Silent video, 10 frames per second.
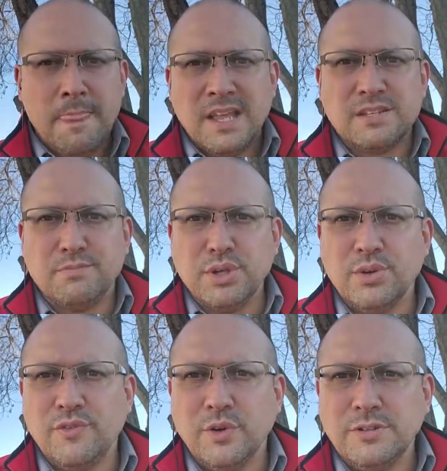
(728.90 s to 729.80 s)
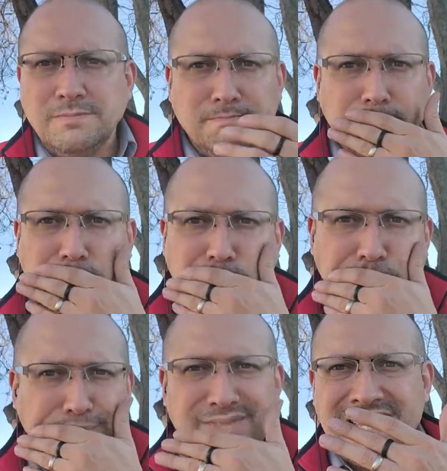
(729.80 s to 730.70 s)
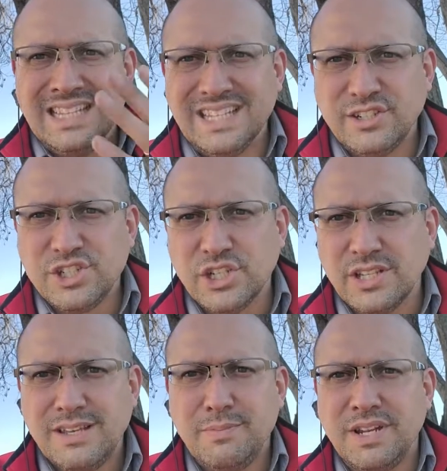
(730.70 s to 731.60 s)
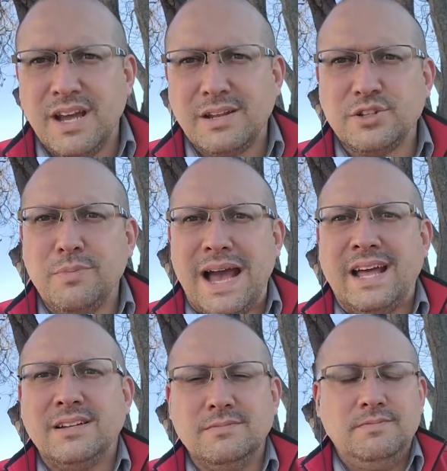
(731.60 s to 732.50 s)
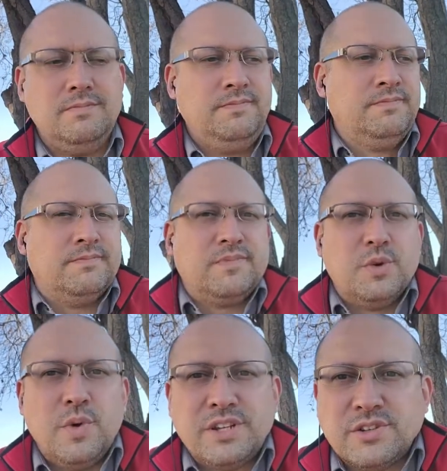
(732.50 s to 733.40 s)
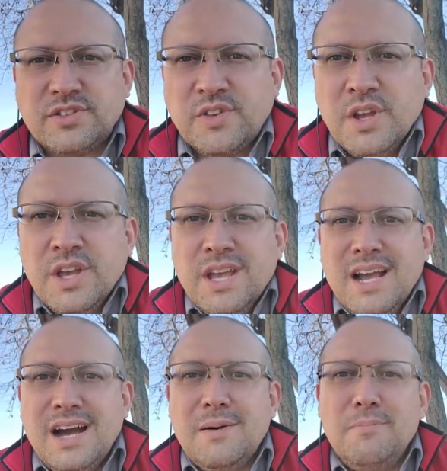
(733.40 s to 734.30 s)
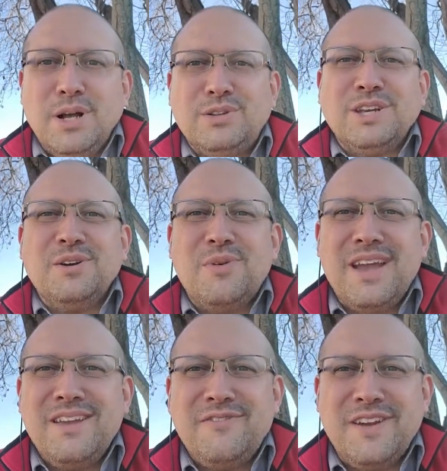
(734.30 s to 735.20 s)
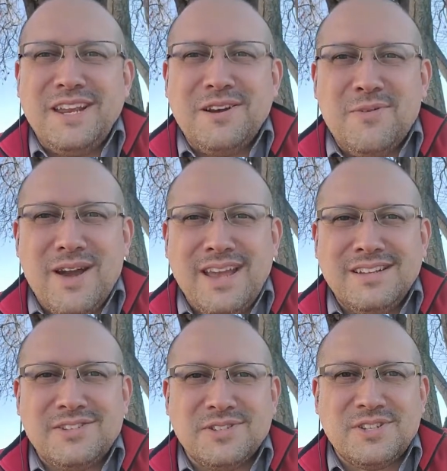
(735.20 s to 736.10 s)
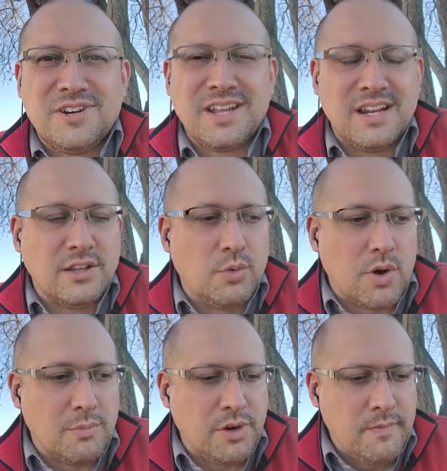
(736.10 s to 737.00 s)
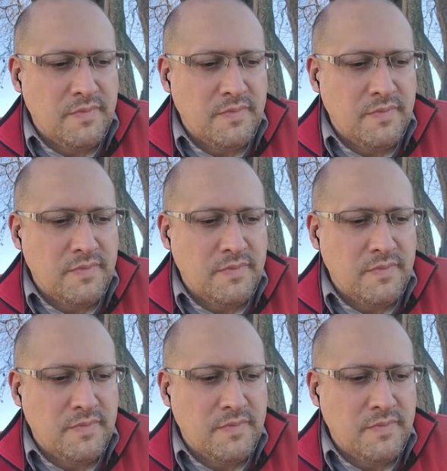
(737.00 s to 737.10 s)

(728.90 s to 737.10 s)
It's a beautiful, a little chilly, but not too bad. The winter's melting away, fading away, and so it's starting to get a little warmer.